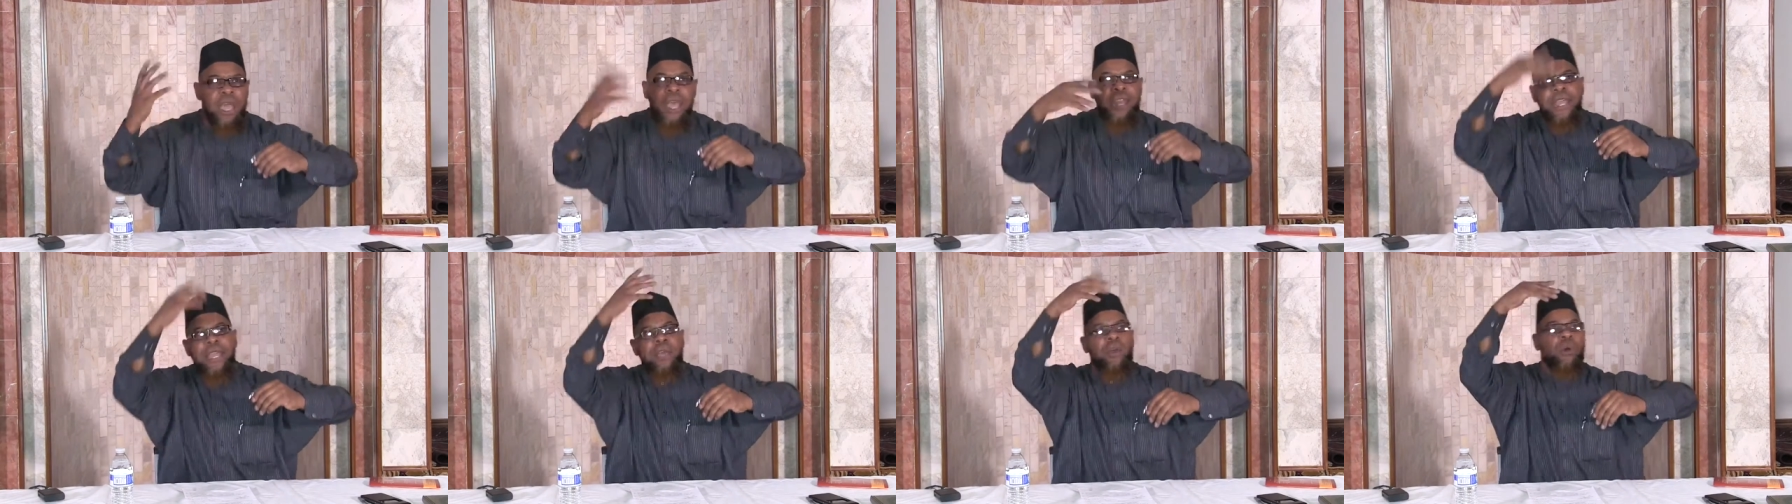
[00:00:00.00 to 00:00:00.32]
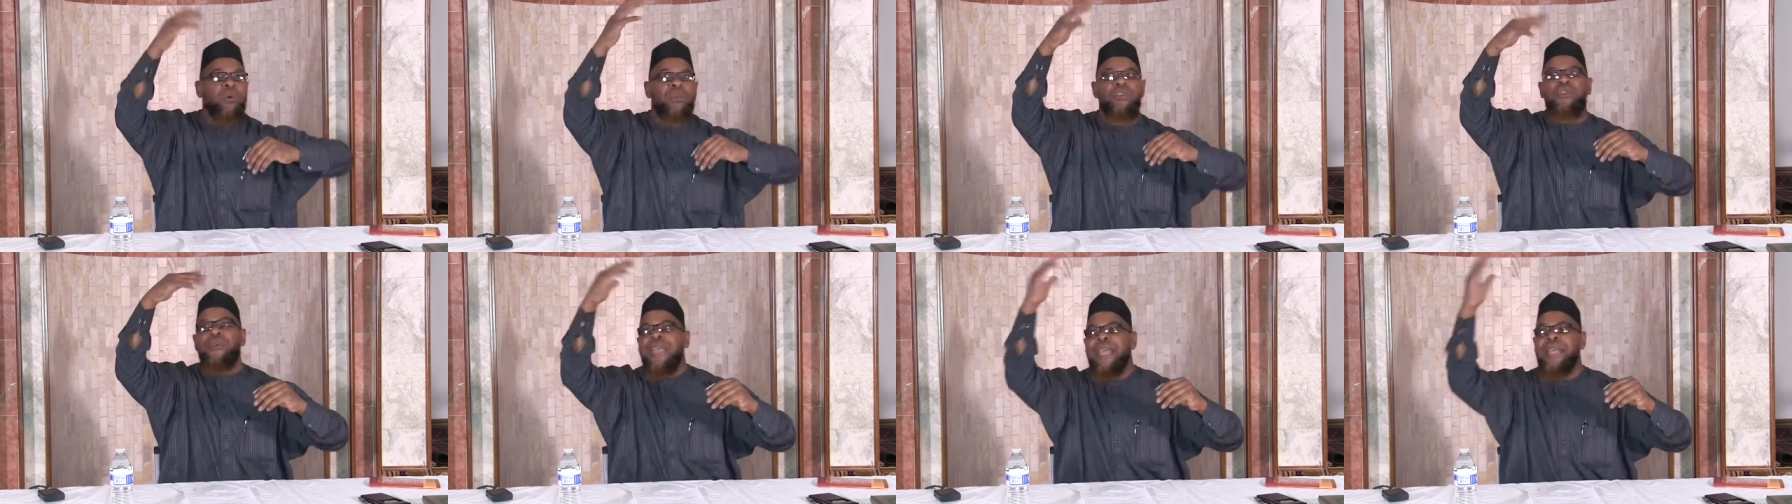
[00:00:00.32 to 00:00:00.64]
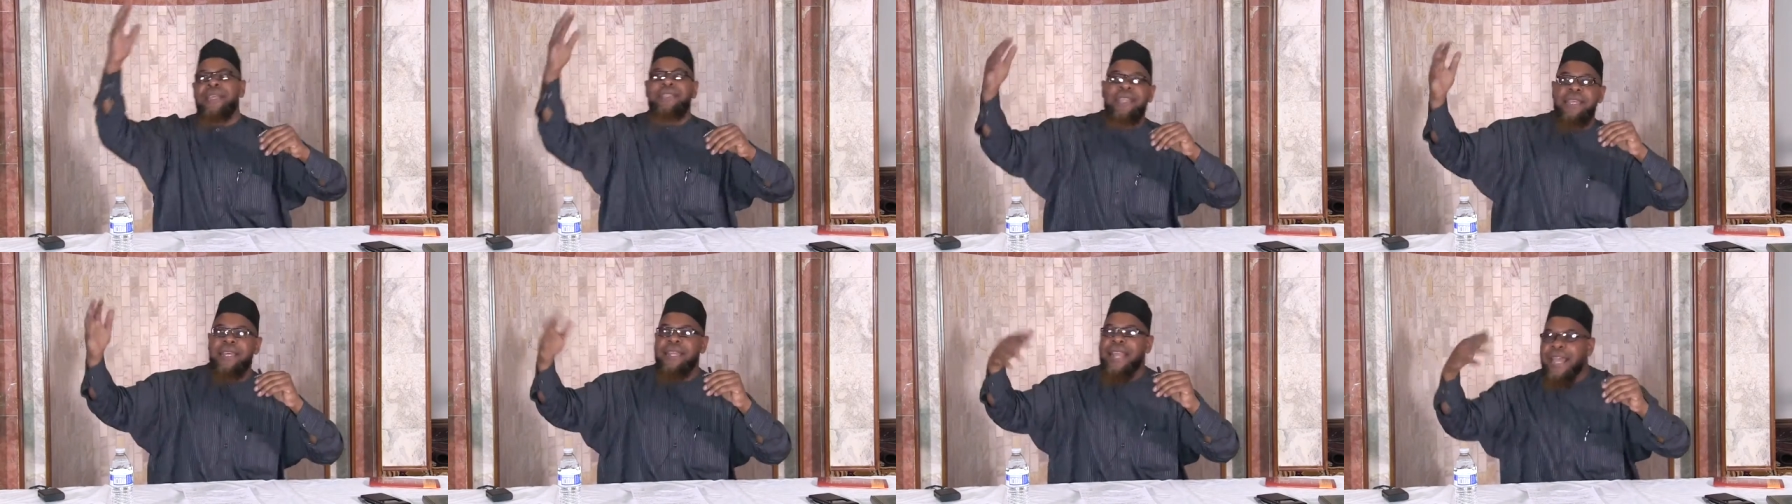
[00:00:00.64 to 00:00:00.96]
and they go
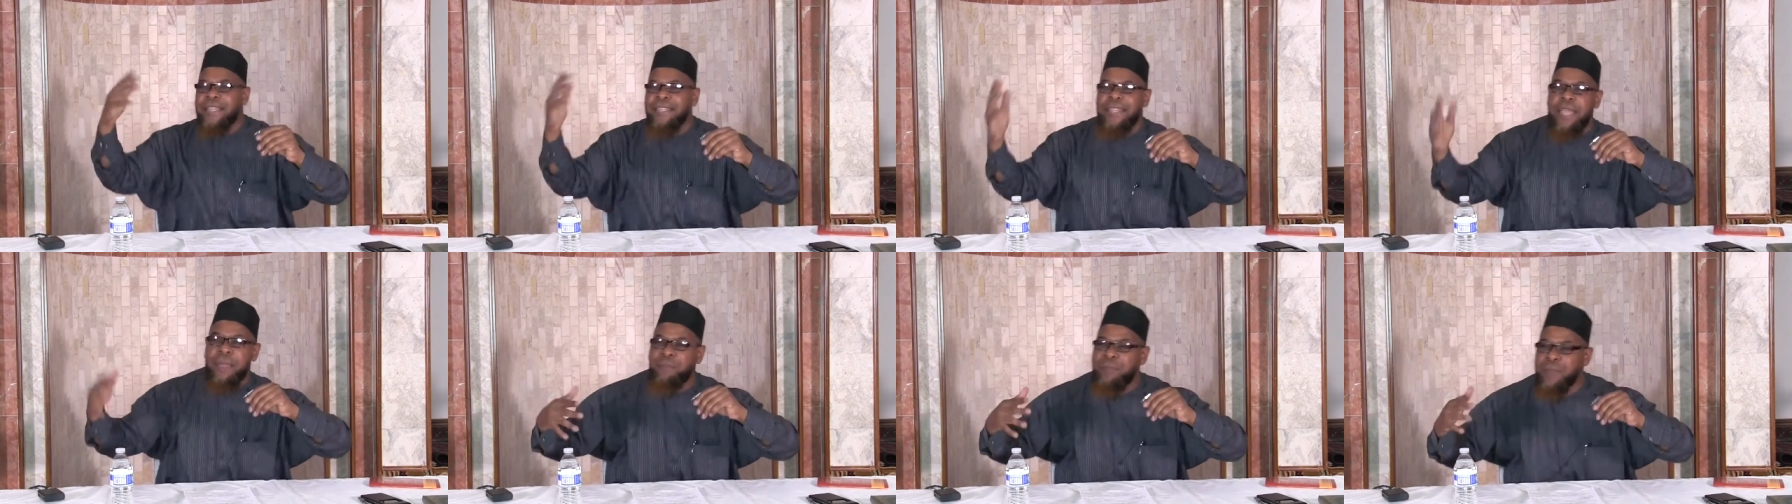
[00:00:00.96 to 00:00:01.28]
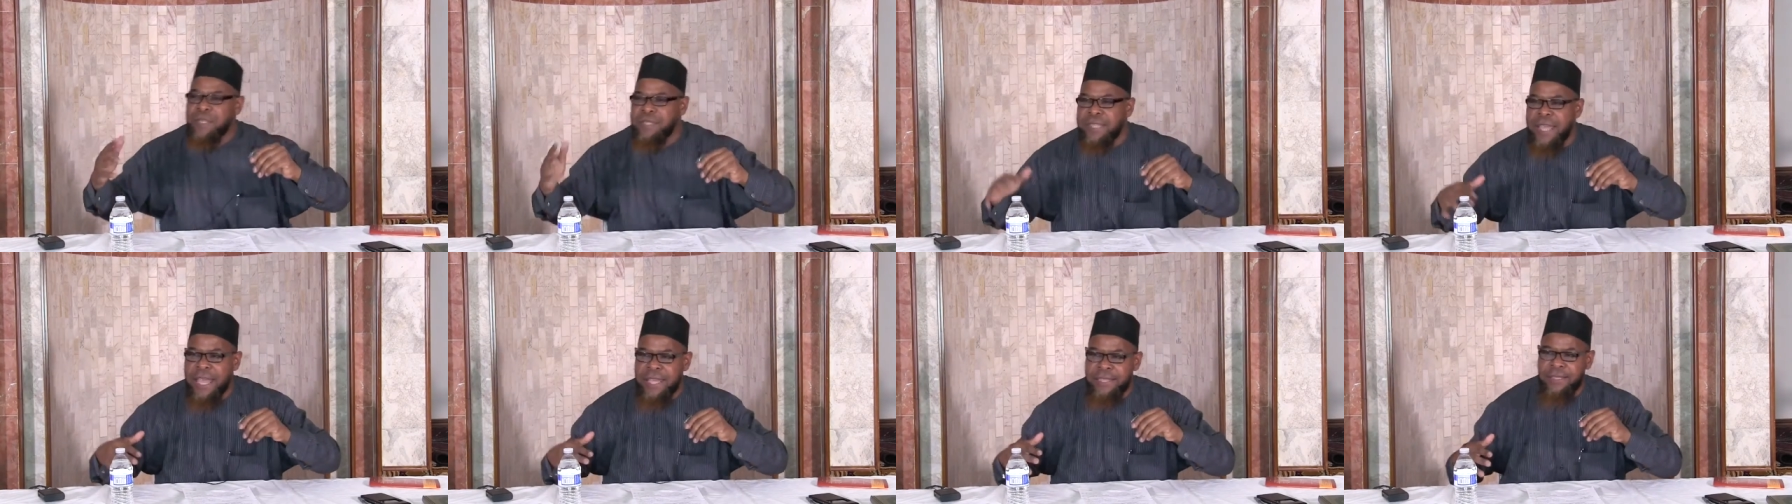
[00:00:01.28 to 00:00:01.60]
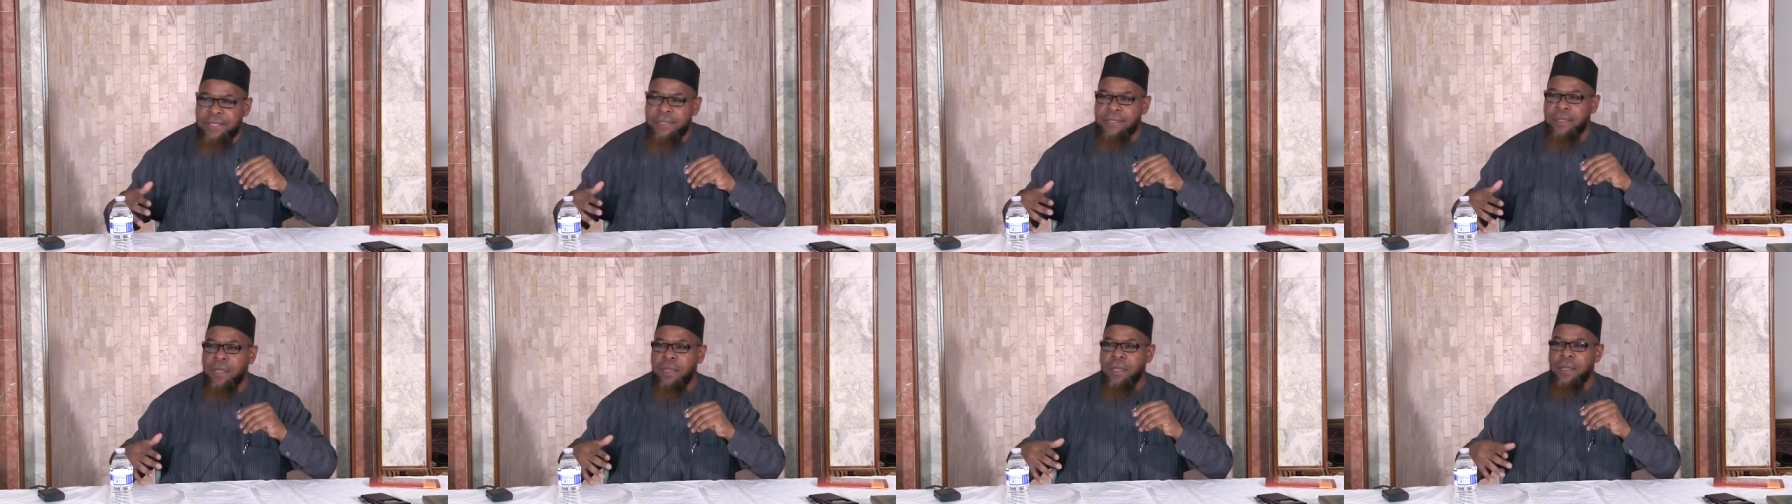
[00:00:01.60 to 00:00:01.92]
crazy like you are
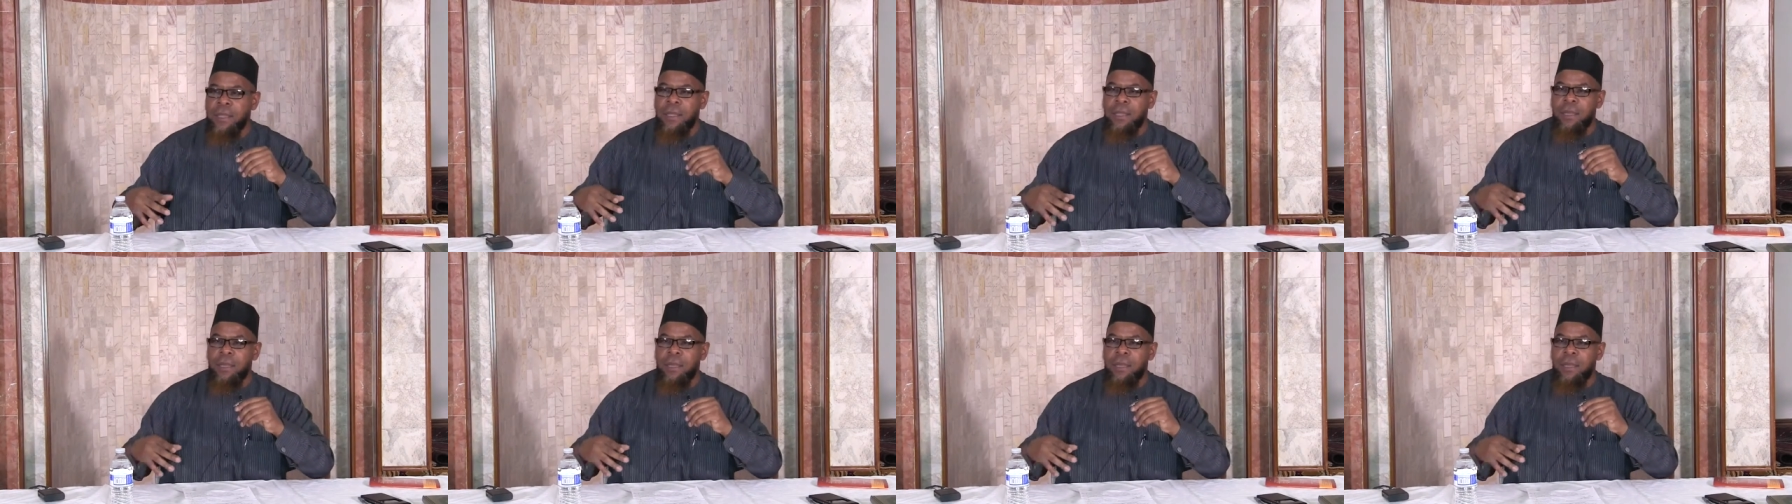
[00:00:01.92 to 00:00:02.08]
possessed.